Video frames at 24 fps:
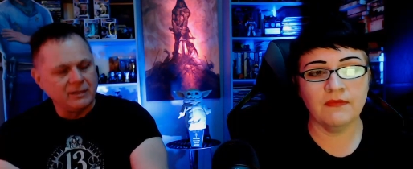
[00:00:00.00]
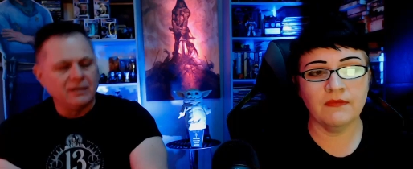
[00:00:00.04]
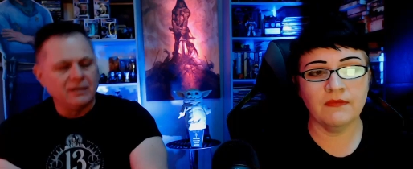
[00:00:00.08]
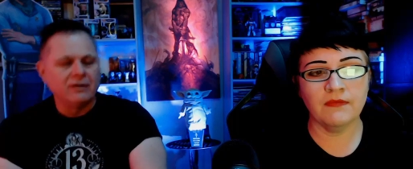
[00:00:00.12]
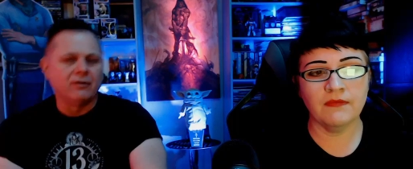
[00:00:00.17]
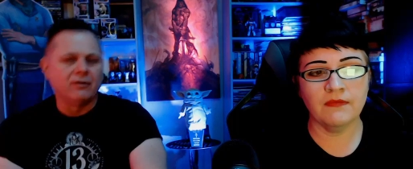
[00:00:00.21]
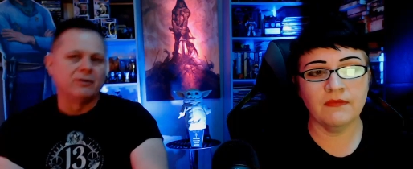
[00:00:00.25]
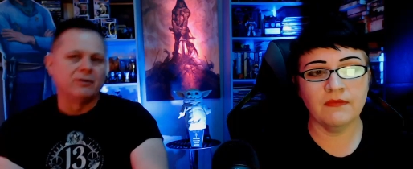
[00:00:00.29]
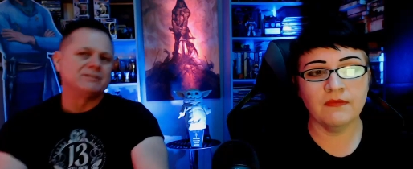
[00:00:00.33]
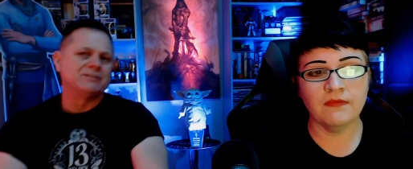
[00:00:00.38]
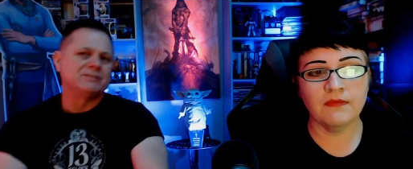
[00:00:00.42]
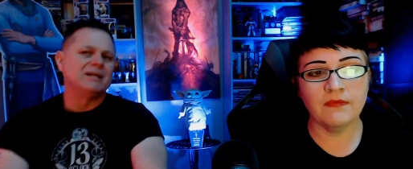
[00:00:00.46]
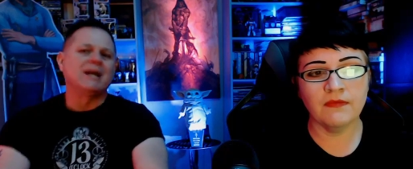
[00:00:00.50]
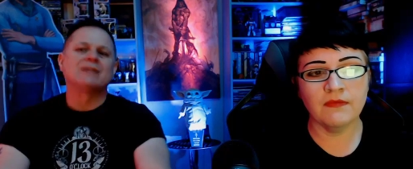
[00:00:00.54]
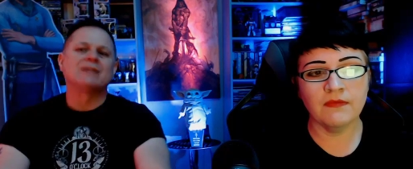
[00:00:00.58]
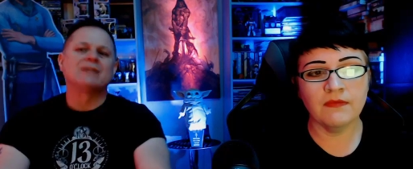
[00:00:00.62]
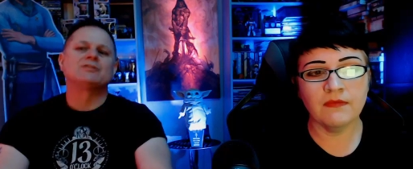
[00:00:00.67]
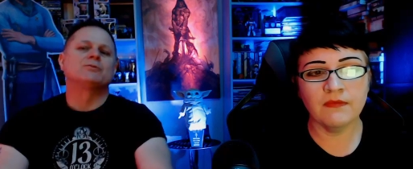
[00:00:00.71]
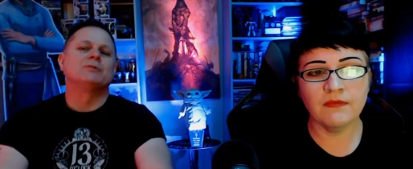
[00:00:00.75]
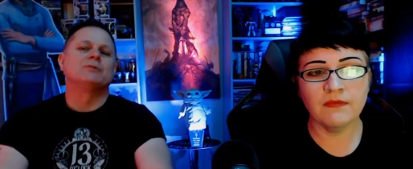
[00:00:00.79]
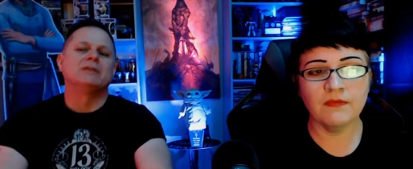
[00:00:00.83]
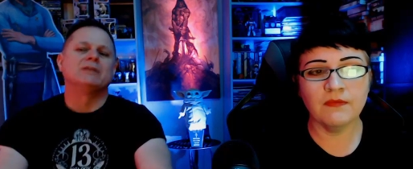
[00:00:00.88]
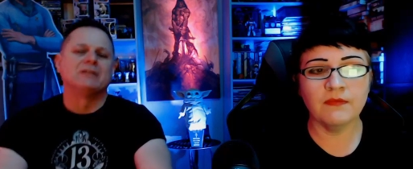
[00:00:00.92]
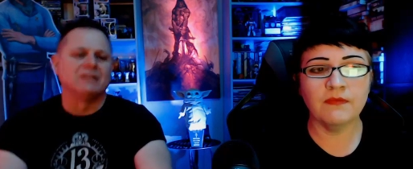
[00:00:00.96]
Speaker 1: Or it's not as
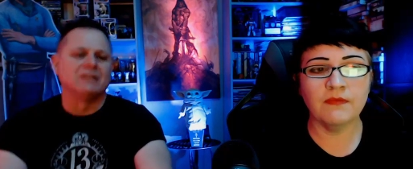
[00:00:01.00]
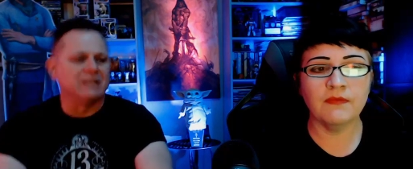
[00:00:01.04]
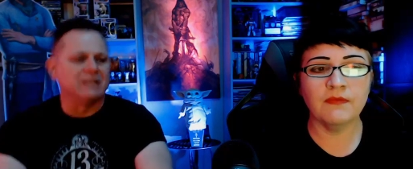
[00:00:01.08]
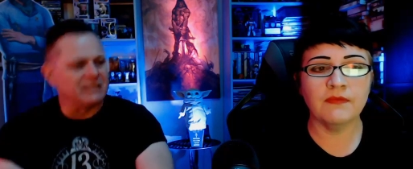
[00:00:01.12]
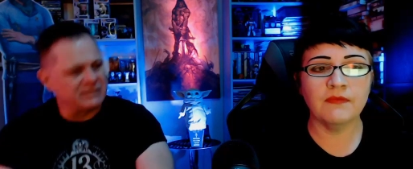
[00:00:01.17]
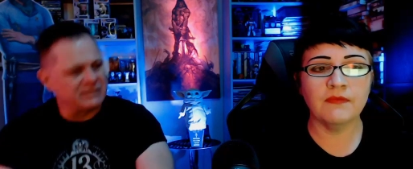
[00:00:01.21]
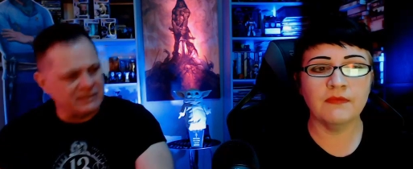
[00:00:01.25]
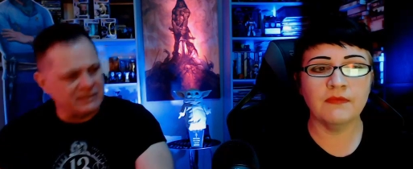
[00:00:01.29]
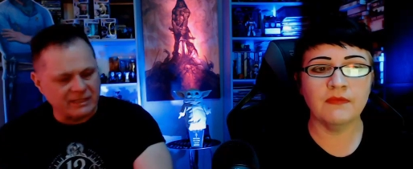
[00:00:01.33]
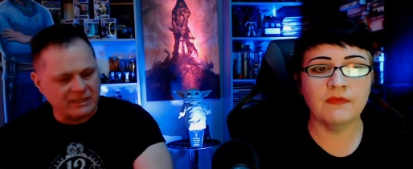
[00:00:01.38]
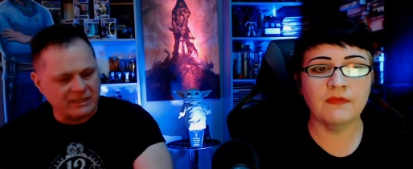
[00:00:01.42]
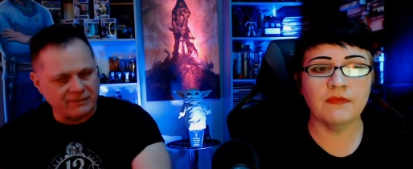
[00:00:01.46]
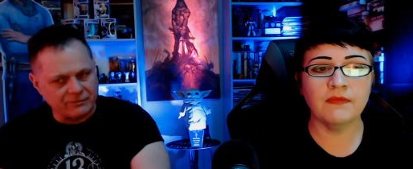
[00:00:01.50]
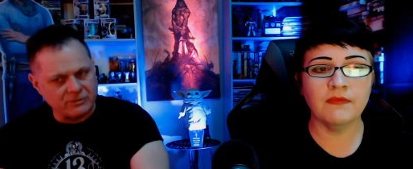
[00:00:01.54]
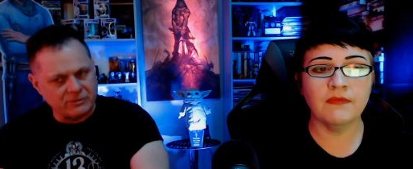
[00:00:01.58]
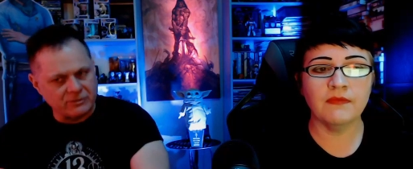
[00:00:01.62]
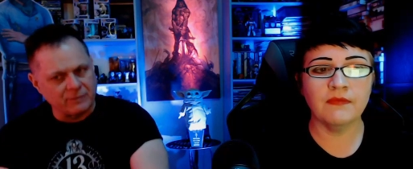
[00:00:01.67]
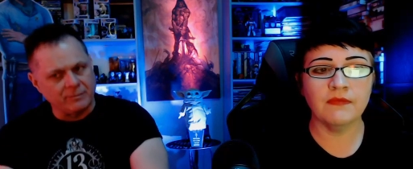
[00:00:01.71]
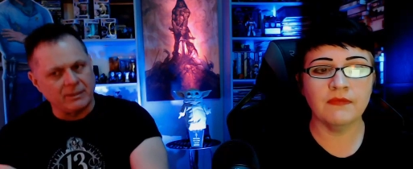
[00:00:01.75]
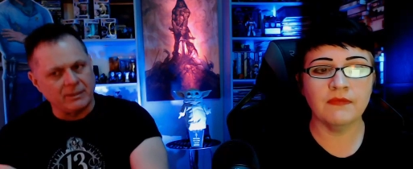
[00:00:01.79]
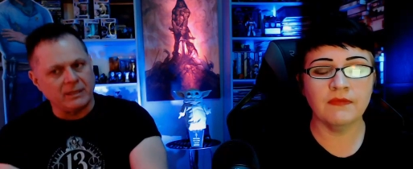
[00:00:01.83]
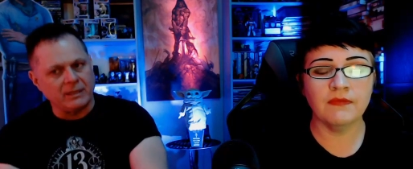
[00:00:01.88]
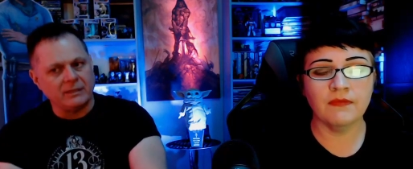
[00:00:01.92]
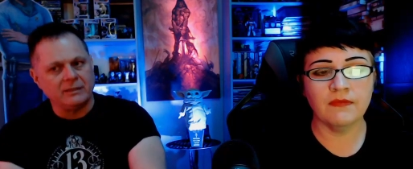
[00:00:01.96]
realistic to
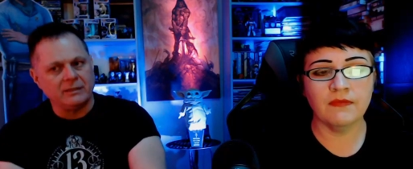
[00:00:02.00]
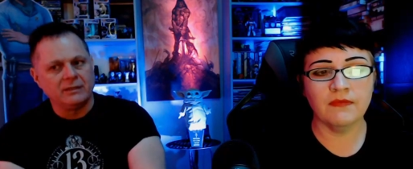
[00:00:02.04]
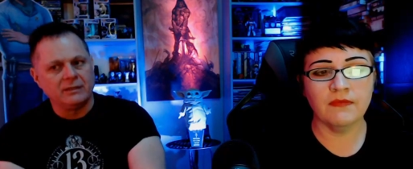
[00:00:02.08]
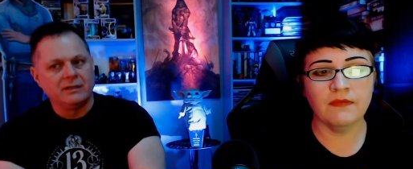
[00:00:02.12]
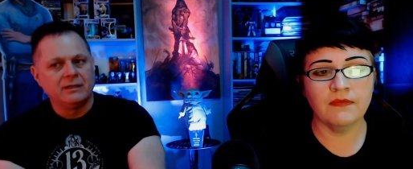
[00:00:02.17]
me.